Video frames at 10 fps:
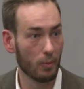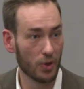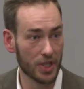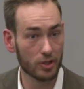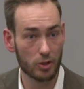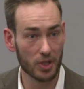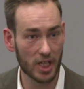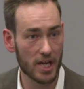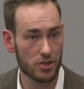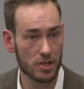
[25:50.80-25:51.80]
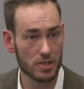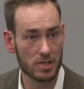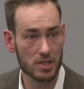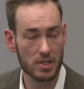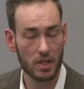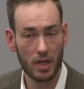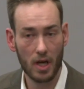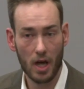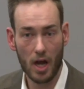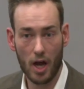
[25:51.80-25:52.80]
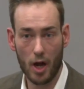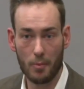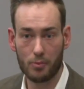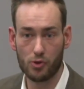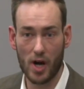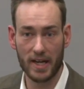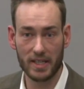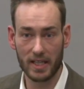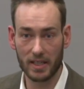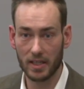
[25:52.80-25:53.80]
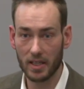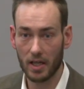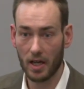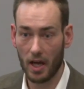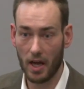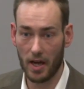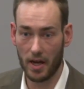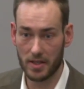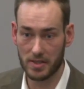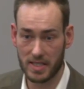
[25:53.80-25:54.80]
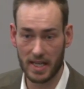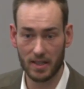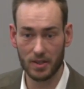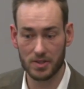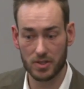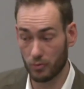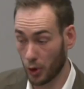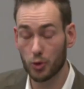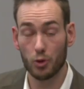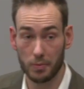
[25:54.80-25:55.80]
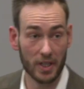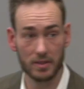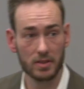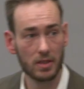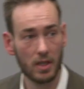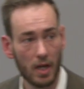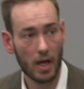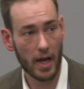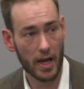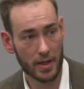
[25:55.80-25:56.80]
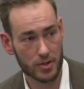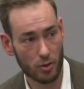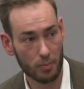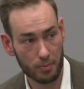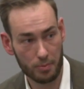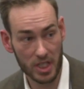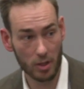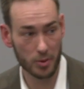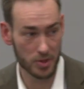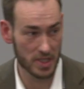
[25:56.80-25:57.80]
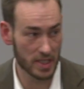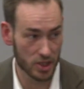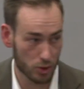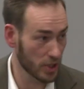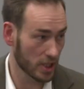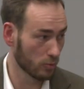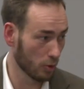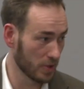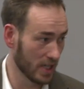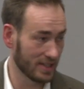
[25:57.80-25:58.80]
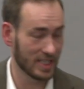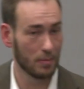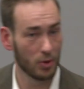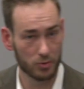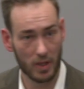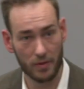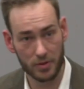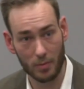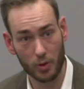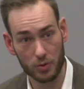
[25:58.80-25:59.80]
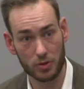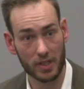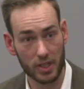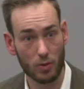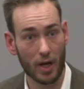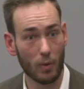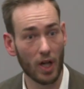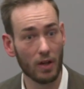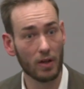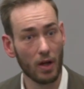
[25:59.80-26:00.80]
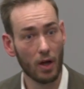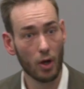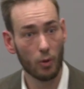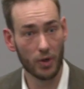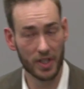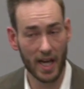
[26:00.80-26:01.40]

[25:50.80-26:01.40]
within communications, branding, sales, recruitment. So PwC in Sweden would be an example as well of someone who's done this quite well, where they